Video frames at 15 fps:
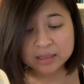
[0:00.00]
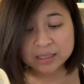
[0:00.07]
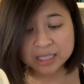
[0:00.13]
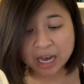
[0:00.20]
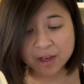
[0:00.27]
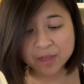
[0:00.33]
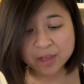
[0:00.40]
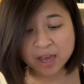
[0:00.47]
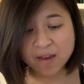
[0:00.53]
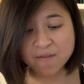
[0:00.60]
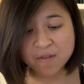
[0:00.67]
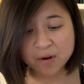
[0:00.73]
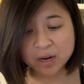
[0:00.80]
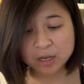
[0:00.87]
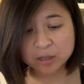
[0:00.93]
Death came
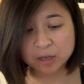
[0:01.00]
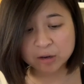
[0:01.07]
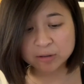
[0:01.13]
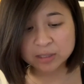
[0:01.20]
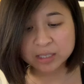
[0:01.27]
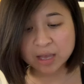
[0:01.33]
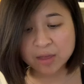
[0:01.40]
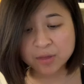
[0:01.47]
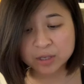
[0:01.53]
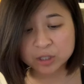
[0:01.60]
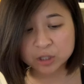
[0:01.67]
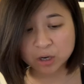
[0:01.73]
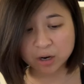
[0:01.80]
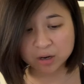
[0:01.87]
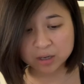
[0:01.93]
very close in the
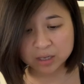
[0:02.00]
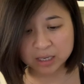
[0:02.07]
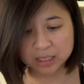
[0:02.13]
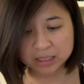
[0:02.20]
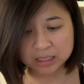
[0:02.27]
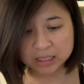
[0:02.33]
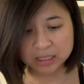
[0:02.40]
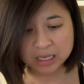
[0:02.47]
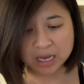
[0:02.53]
darkness.